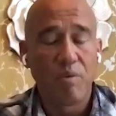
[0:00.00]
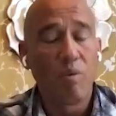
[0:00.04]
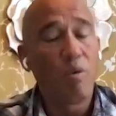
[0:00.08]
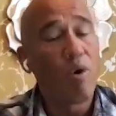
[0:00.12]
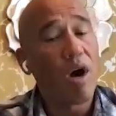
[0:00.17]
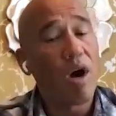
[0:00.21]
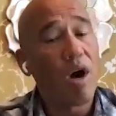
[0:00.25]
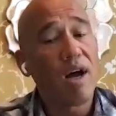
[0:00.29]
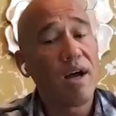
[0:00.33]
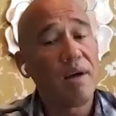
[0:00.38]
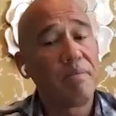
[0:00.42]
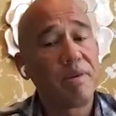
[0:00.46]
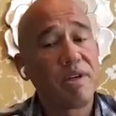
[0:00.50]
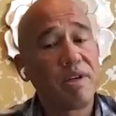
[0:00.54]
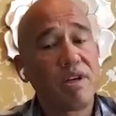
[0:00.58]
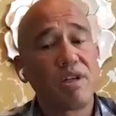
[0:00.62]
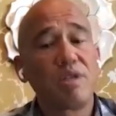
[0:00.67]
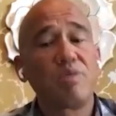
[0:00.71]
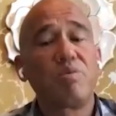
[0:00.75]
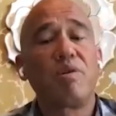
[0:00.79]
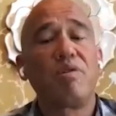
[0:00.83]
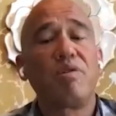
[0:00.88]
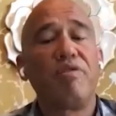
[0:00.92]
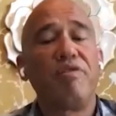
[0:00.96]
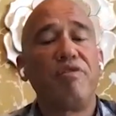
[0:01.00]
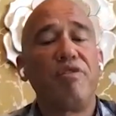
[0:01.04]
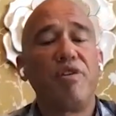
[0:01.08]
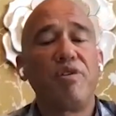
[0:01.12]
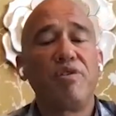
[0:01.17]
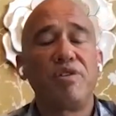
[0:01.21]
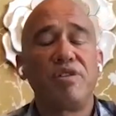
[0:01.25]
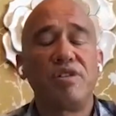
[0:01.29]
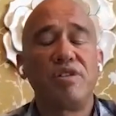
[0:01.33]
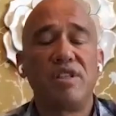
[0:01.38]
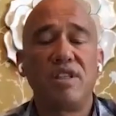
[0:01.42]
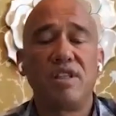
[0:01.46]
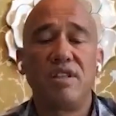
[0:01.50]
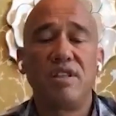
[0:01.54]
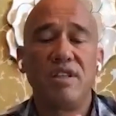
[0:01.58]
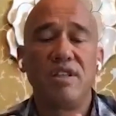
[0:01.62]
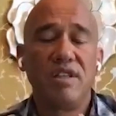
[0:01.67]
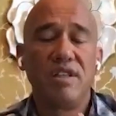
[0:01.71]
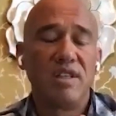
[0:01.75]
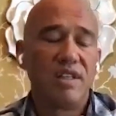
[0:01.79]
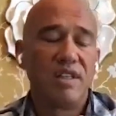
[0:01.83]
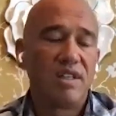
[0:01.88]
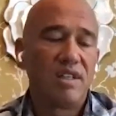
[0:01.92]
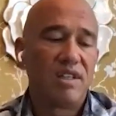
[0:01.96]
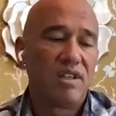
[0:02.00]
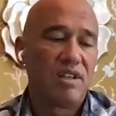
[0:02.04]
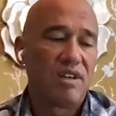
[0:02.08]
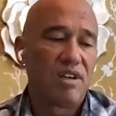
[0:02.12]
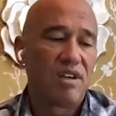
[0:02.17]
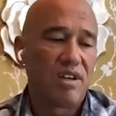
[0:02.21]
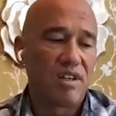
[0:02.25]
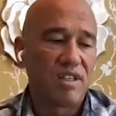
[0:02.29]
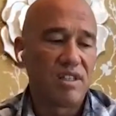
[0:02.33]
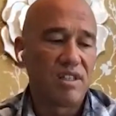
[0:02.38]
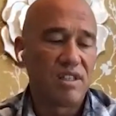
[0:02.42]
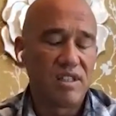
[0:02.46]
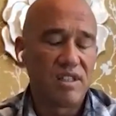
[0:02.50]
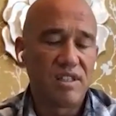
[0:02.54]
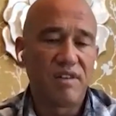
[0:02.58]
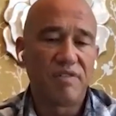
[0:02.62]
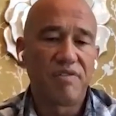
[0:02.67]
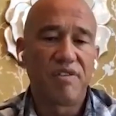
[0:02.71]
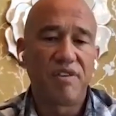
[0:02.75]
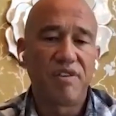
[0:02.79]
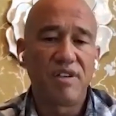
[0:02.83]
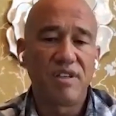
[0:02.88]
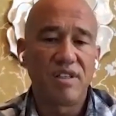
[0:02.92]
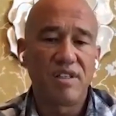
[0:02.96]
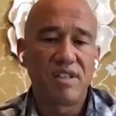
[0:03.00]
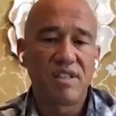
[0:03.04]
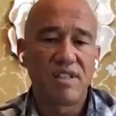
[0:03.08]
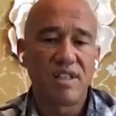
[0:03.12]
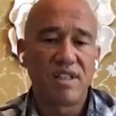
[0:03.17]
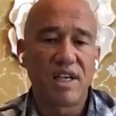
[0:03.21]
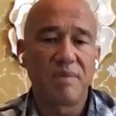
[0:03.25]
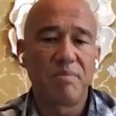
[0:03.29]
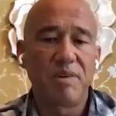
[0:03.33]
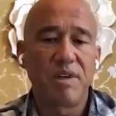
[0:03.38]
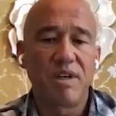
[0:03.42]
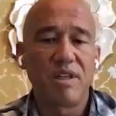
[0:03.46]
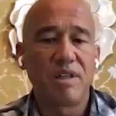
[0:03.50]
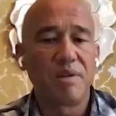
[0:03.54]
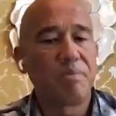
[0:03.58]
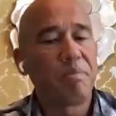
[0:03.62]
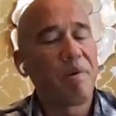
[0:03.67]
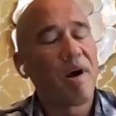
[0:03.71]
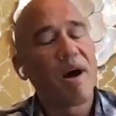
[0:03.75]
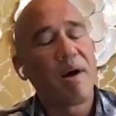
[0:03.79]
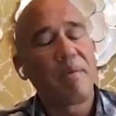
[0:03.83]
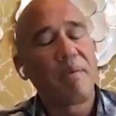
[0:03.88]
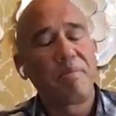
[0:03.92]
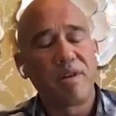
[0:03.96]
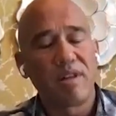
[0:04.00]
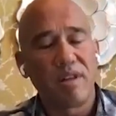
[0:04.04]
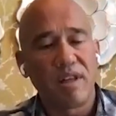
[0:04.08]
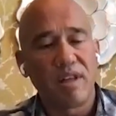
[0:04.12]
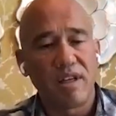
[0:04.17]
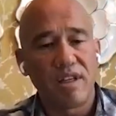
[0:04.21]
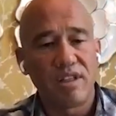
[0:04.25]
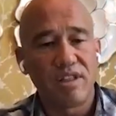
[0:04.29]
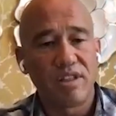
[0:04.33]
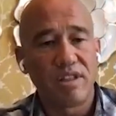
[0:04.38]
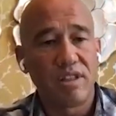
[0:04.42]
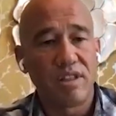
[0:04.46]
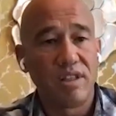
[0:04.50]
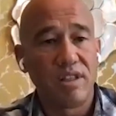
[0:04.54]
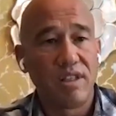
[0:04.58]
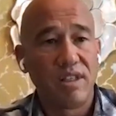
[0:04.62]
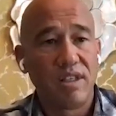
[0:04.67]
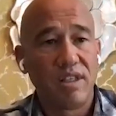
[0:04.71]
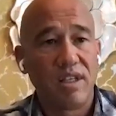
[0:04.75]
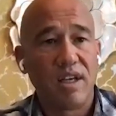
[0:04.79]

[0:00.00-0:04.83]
Why? Because we're focusing on a different segment of the population